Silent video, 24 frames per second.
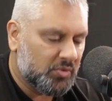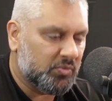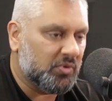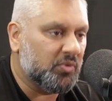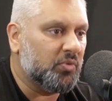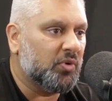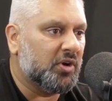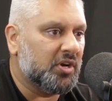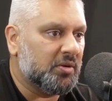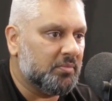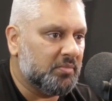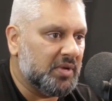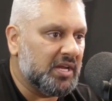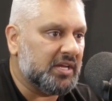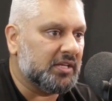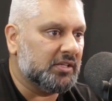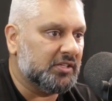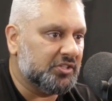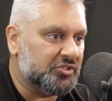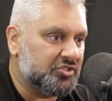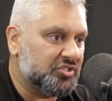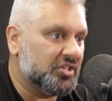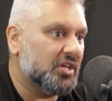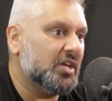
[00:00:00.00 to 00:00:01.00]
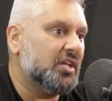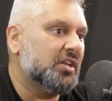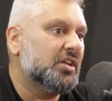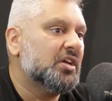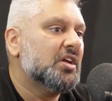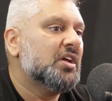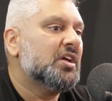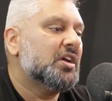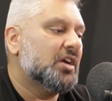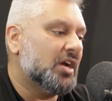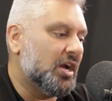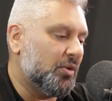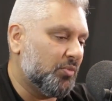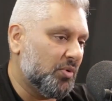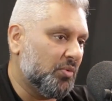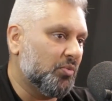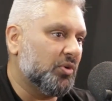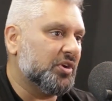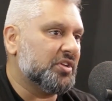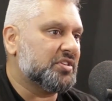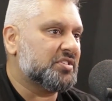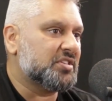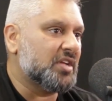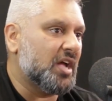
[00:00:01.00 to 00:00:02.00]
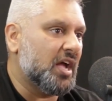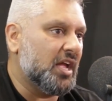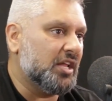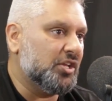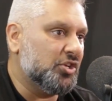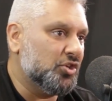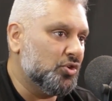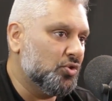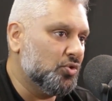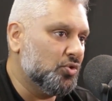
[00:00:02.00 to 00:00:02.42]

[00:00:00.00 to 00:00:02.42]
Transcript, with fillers: We want to make it legit and we want to sign